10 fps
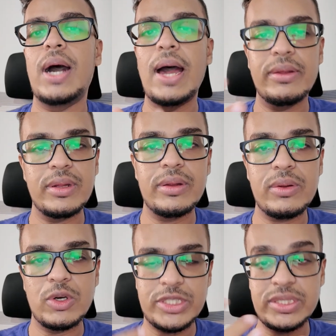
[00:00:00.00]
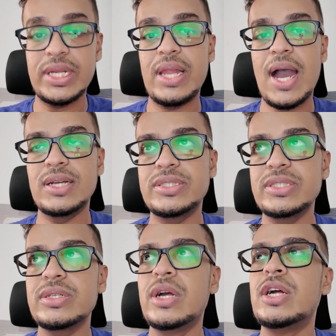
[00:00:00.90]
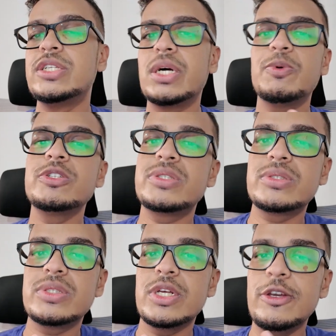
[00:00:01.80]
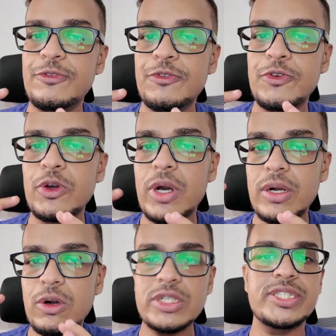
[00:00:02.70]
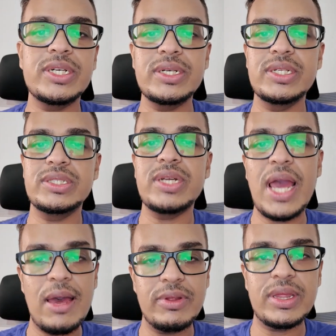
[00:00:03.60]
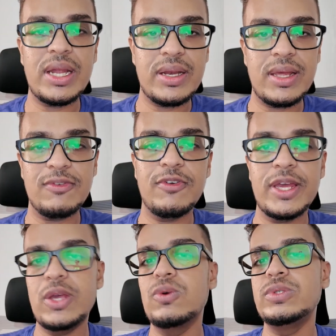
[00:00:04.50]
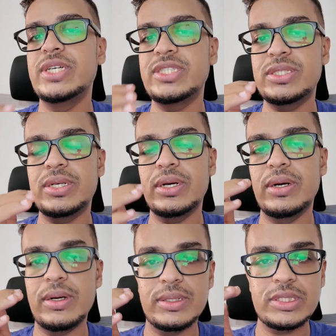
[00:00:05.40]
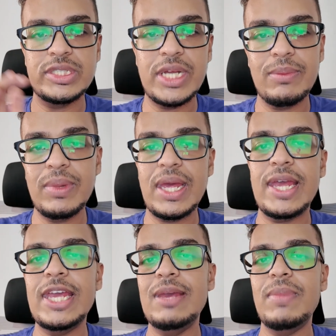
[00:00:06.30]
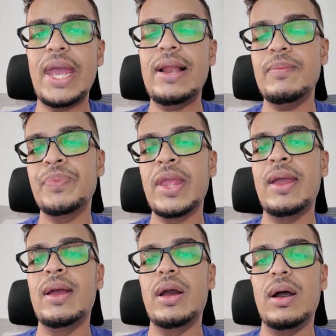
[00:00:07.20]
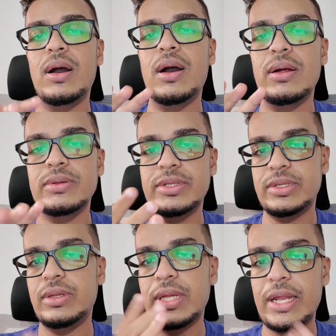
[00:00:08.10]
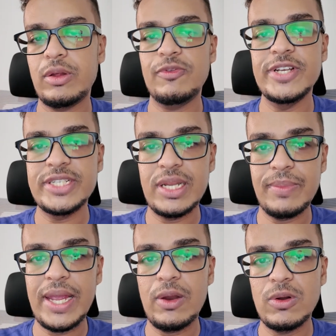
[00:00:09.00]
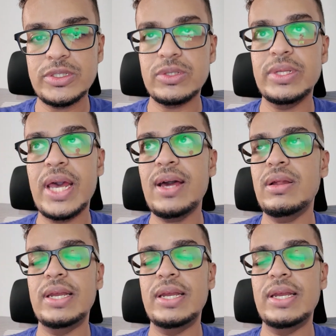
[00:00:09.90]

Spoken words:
answers, questions and the answers. Suppose if your question doesn't have in that FAQ, just send me an email. That's official mail also there,